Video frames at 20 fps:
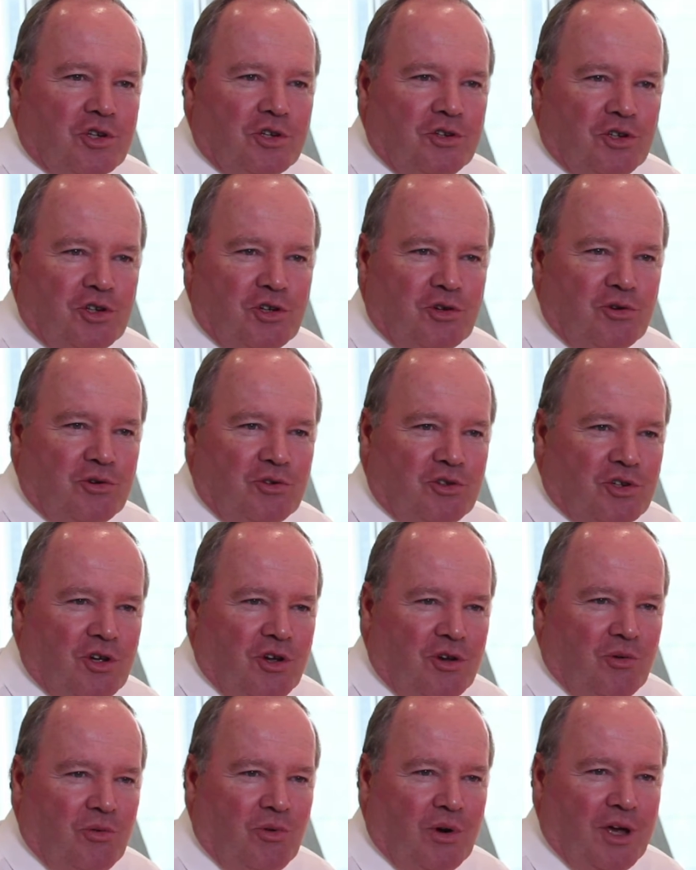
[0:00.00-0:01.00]
can do
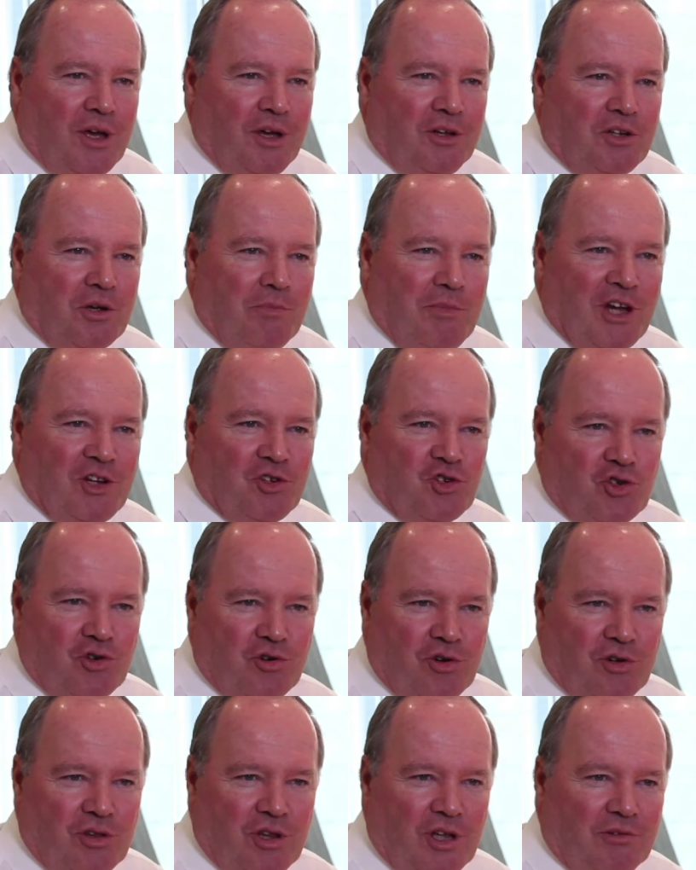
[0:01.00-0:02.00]
to make
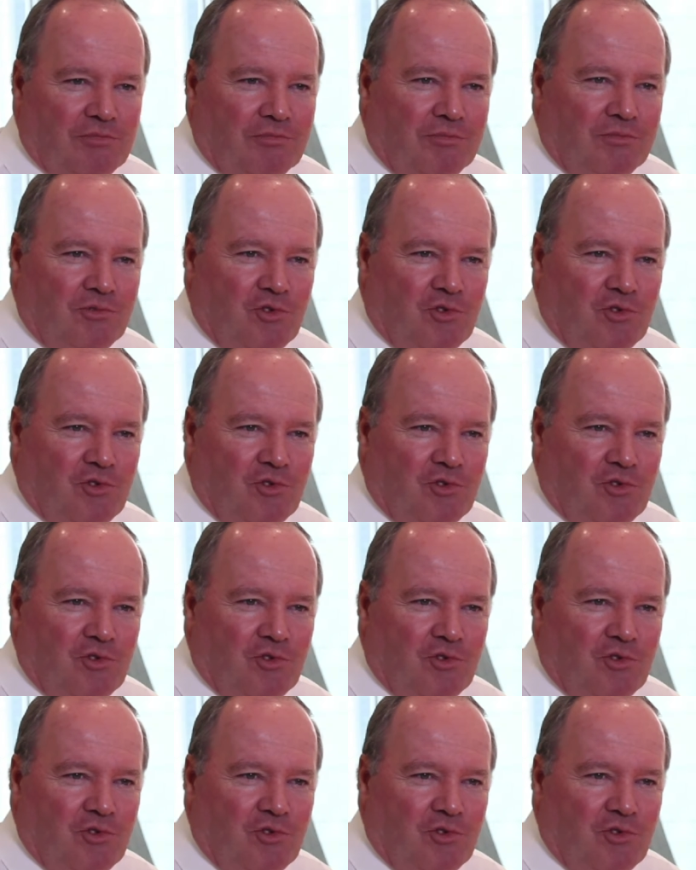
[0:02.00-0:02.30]
sure that